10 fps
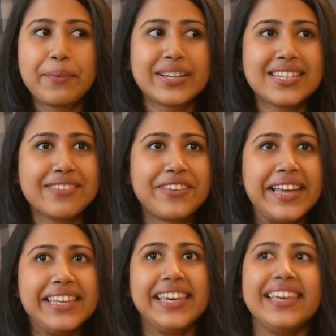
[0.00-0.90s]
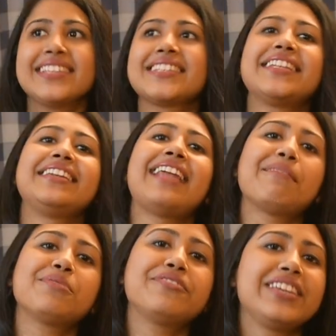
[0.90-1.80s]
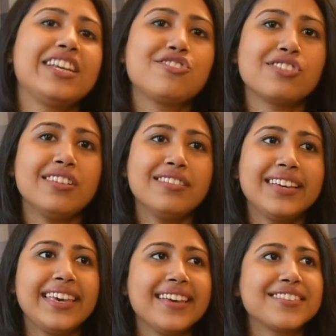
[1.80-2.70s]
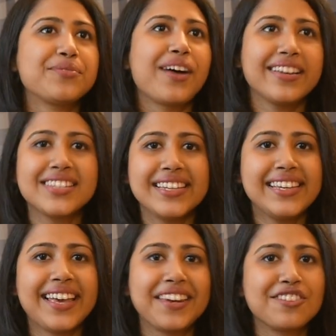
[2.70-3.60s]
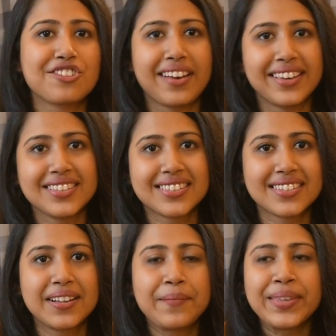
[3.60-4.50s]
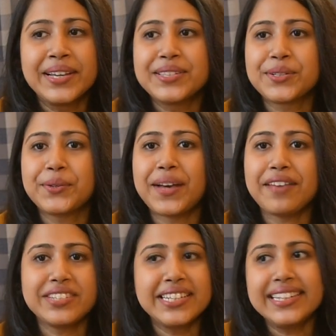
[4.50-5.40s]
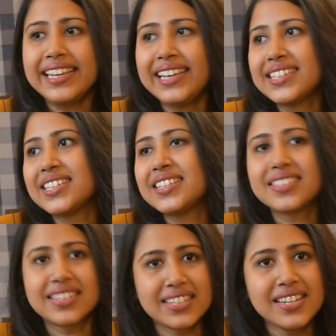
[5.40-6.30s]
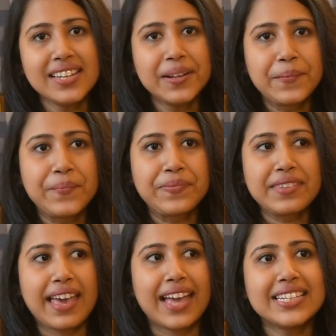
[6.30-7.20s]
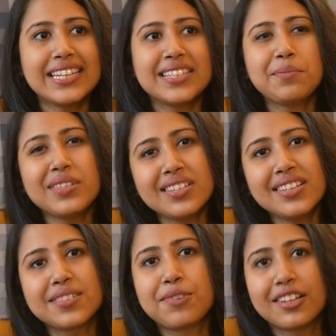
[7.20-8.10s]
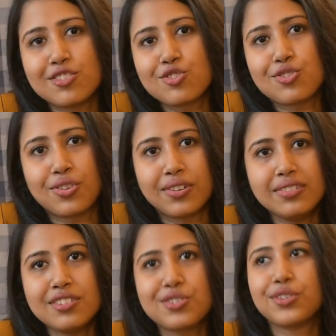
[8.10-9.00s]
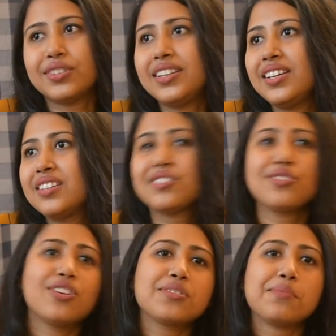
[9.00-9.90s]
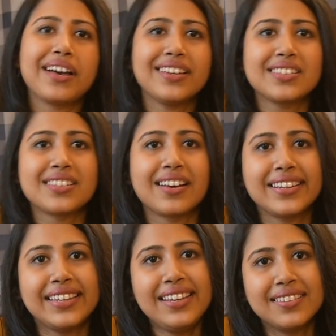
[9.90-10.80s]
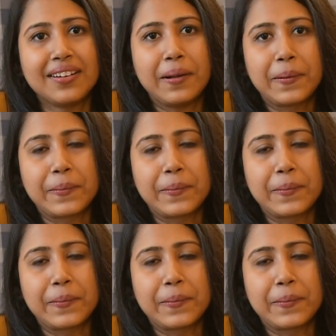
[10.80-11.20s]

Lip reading: But when he is in the lap of nature, he is vitally energized. So evidently he is in a city, and he's missing his brother John. Dorothy is not by his side either.